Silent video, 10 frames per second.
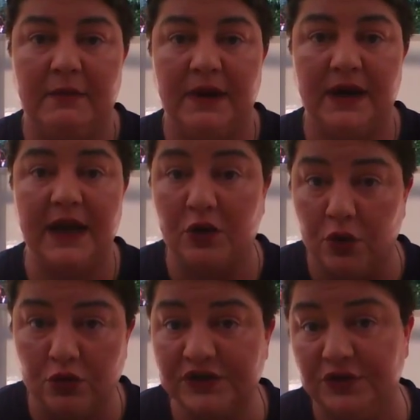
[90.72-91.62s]
but it
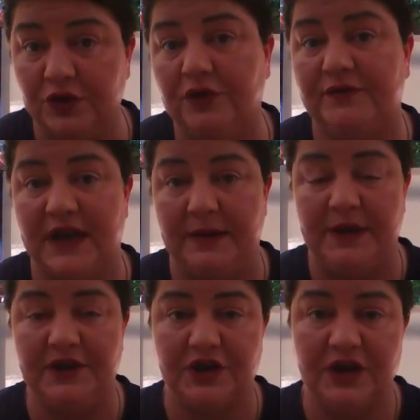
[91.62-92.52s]
caused nerve
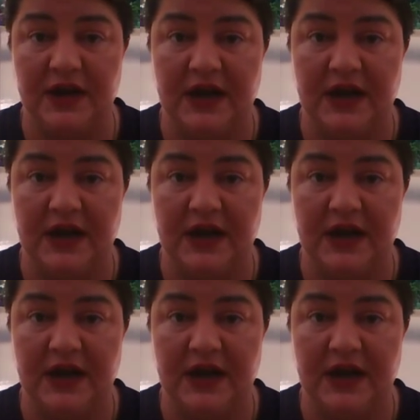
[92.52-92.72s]
damage.